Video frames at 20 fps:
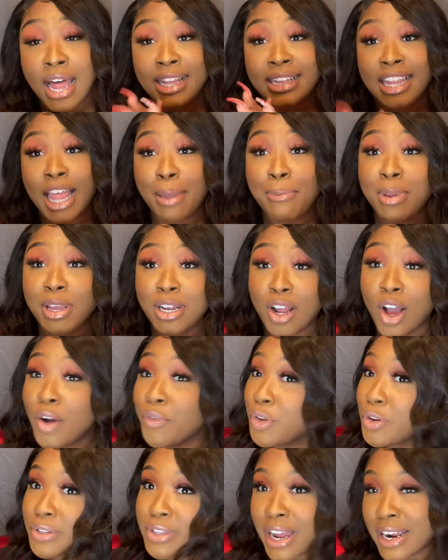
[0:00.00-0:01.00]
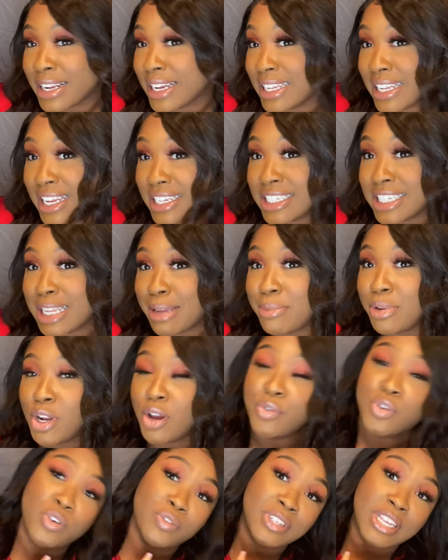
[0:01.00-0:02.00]
Let me know if you start a collection. Let me
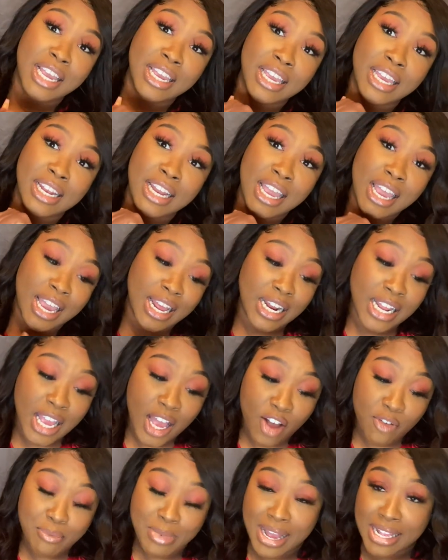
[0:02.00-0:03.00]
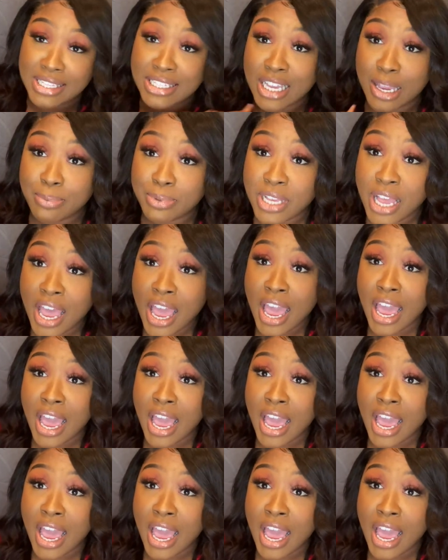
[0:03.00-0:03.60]
know if you've taken any of my tips